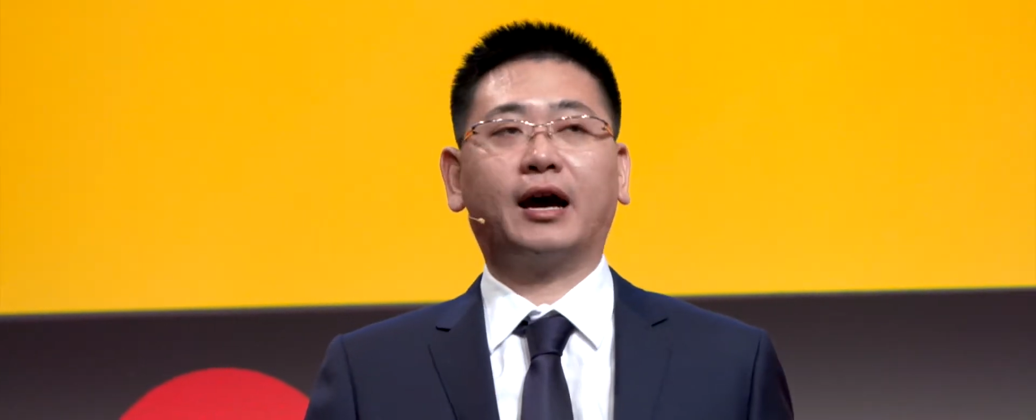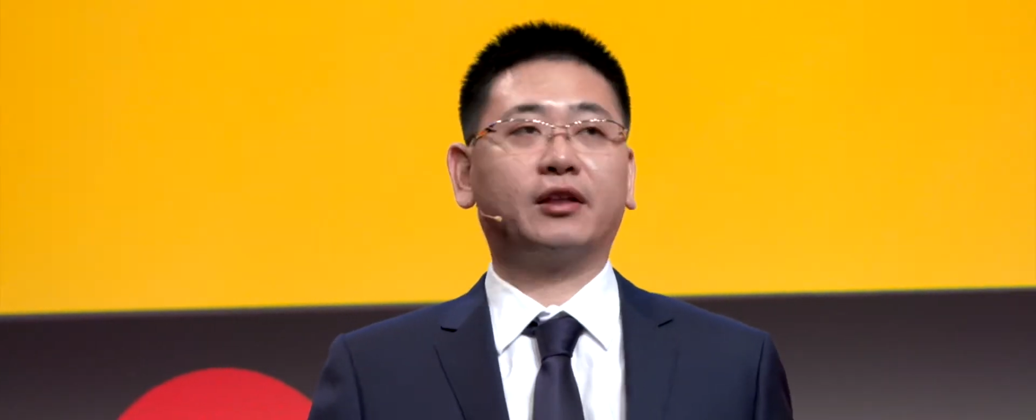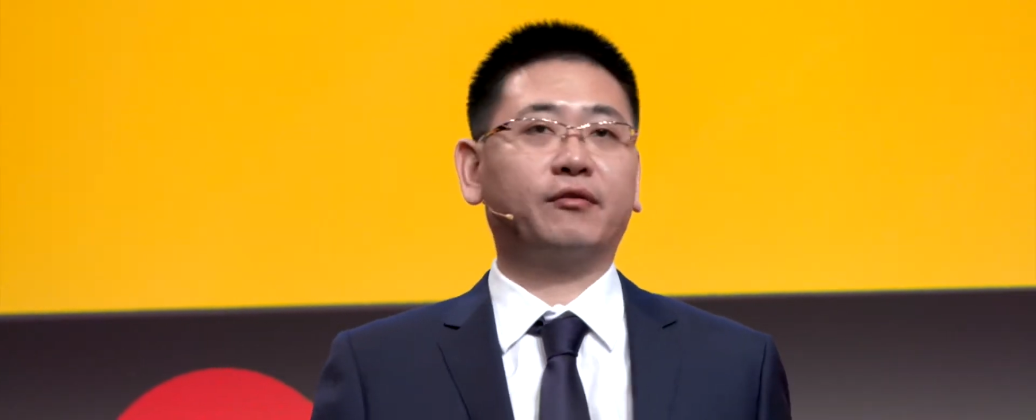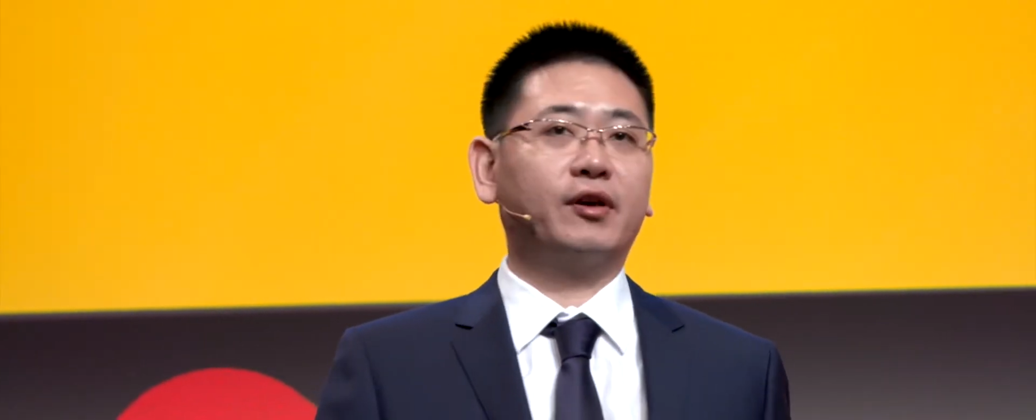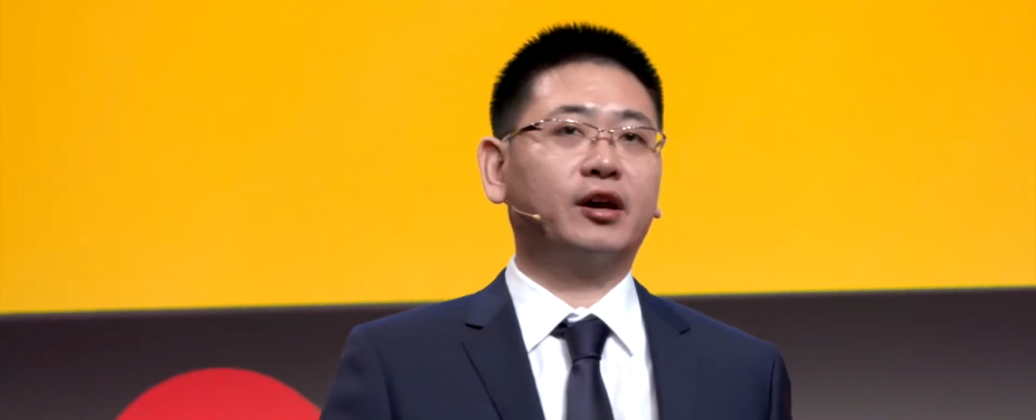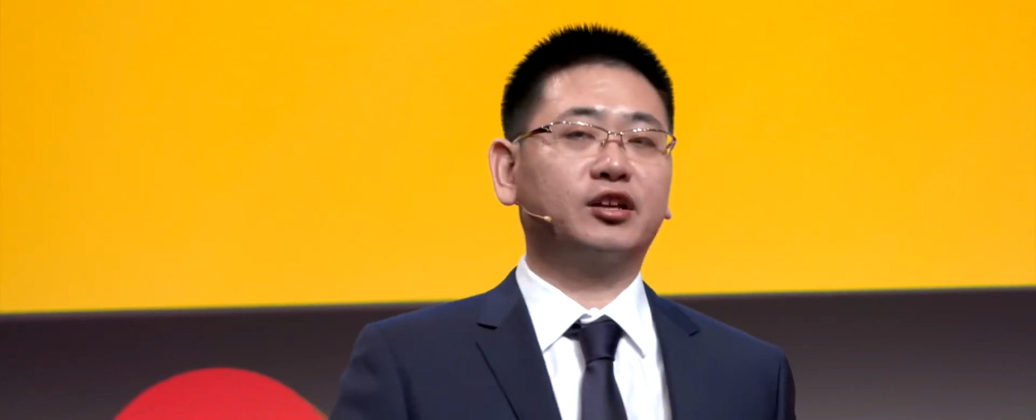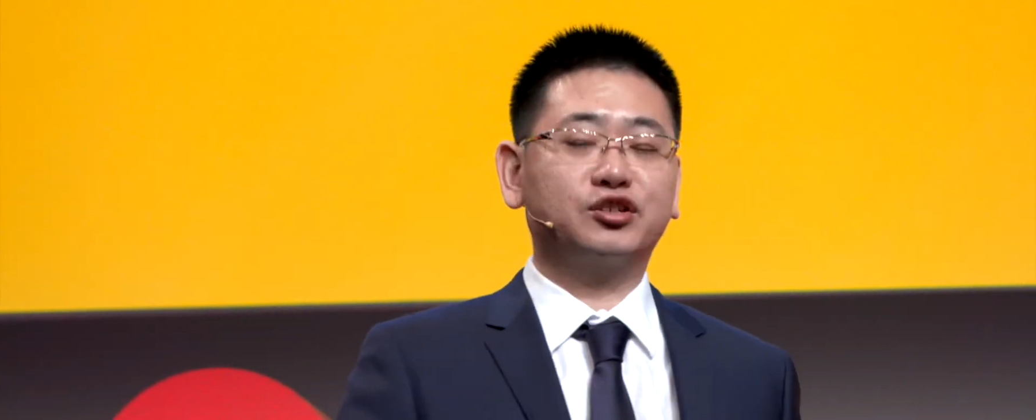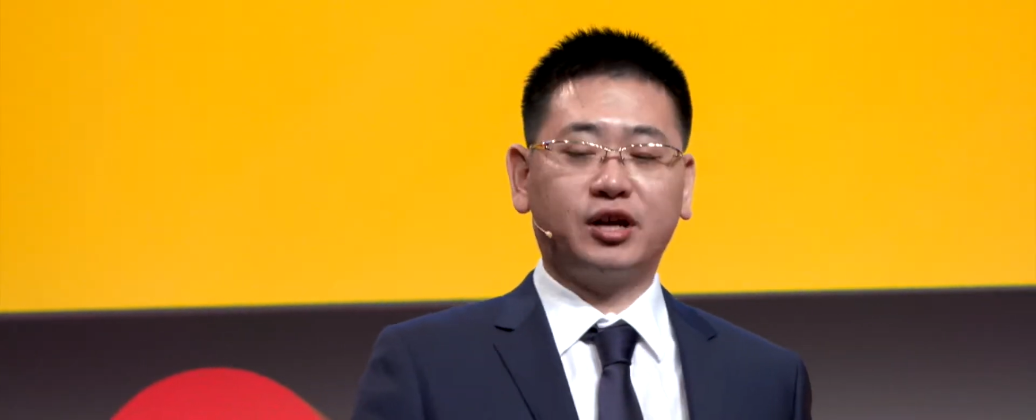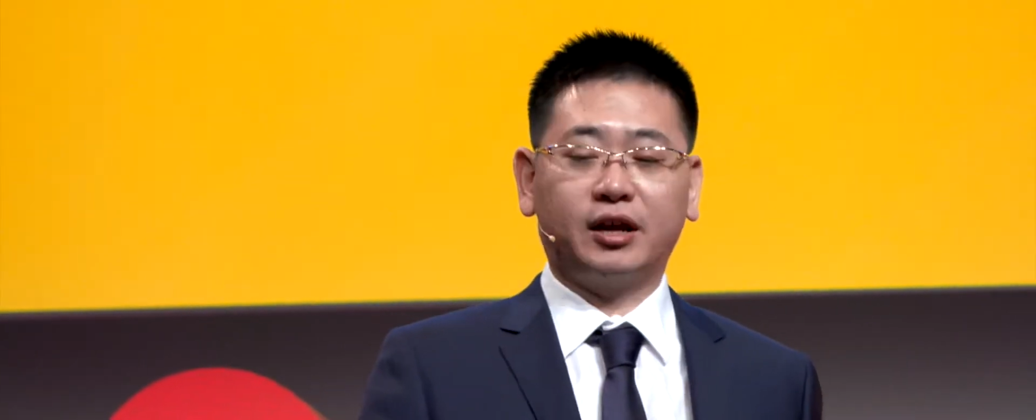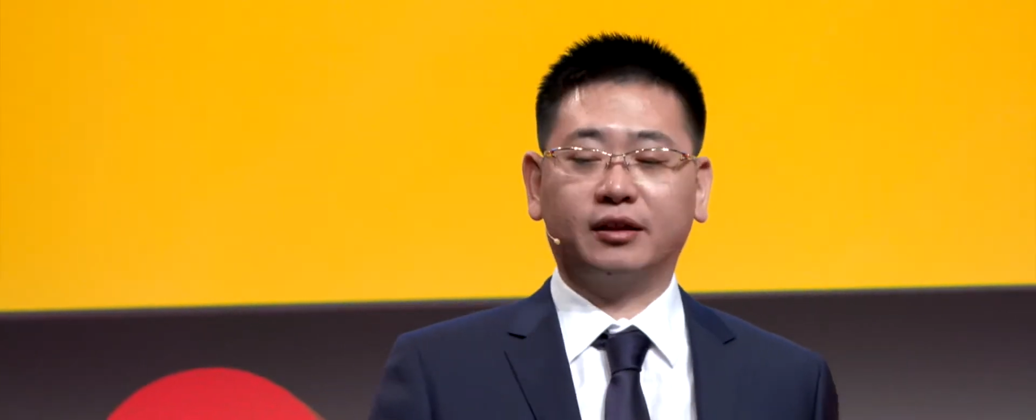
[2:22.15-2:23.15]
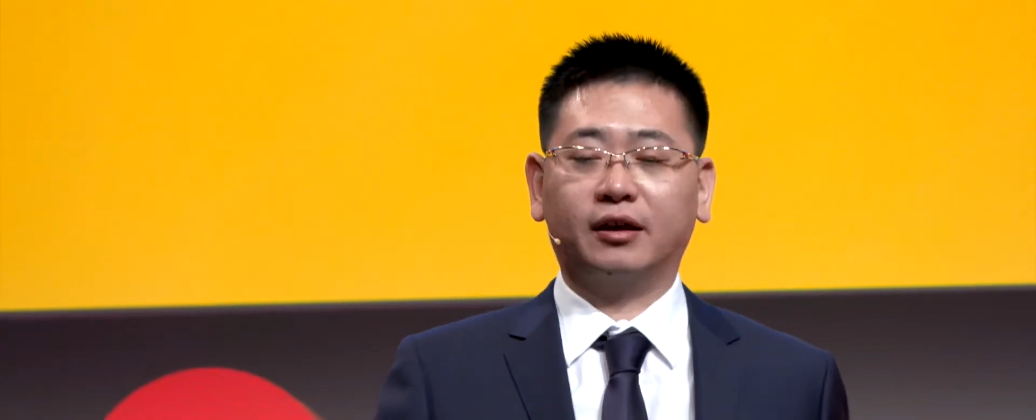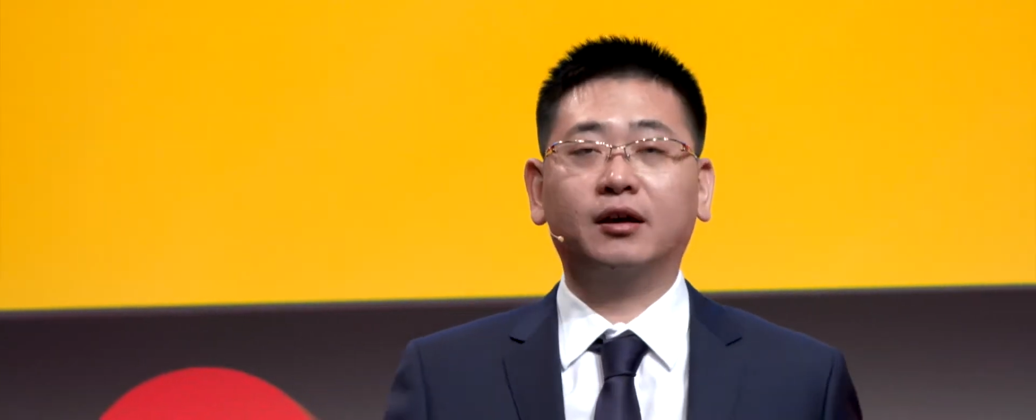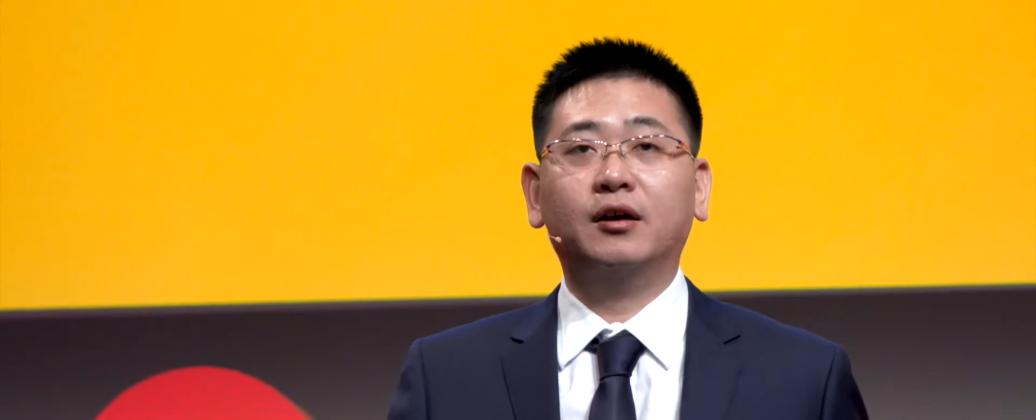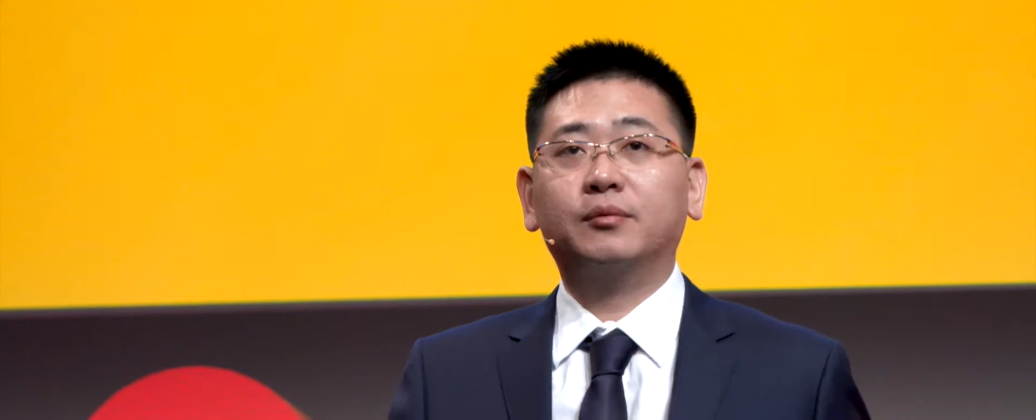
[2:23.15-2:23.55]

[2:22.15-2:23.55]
hardware in China